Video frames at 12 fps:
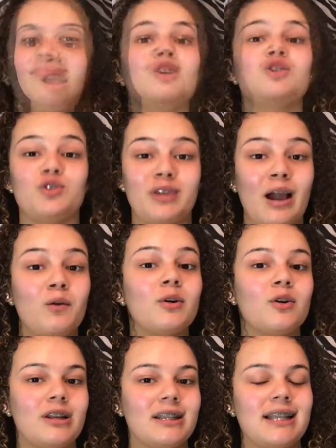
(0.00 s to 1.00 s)
So now
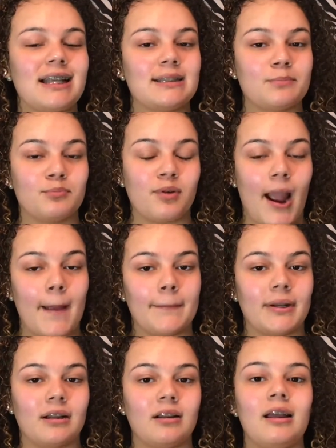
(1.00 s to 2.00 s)
we're going to take some
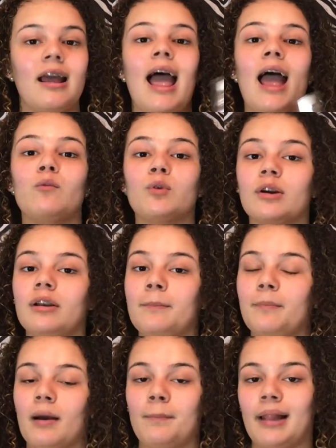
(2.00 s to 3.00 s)
primer and we're going
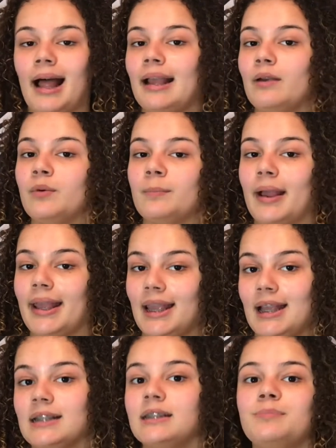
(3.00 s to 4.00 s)
to apply it with my
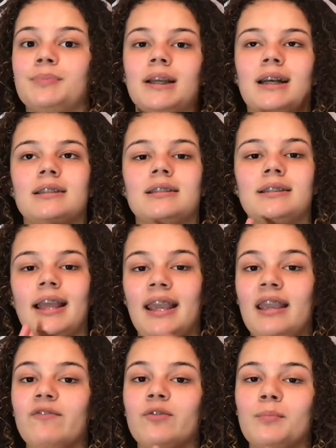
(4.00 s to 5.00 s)
hands because the
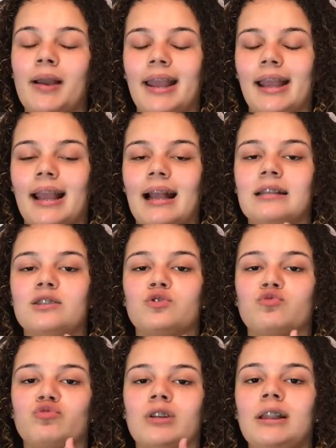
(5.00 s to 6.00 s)
heat from my
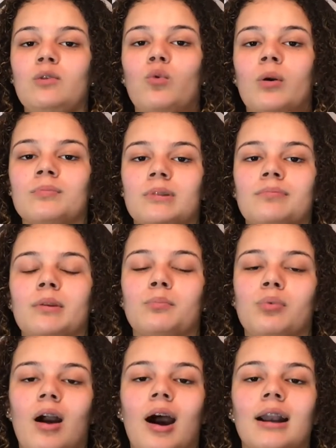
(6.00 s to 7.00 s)
hands really warms up the
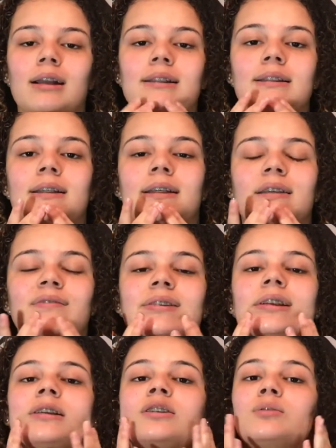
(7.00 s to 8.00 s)
products and gives
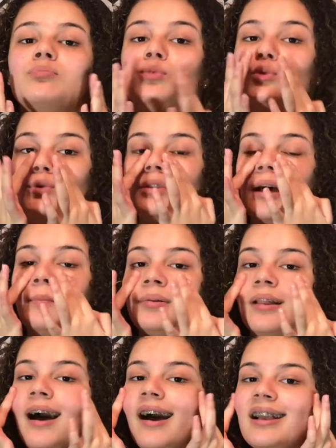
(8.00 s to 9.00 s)
it a smooth
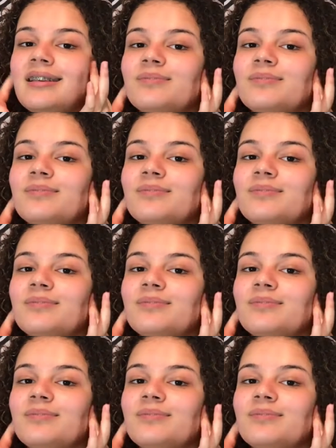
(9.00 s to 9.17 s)
apply.